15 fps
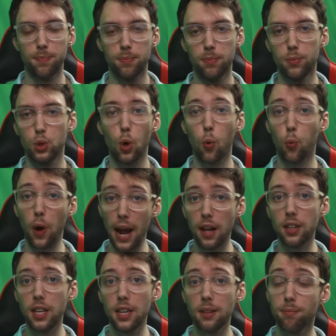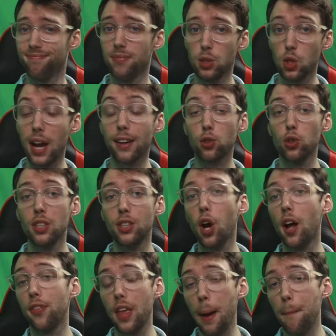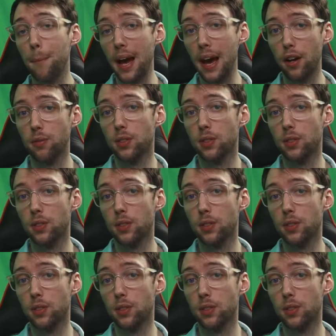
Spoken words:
So rallying is actually not that bad of a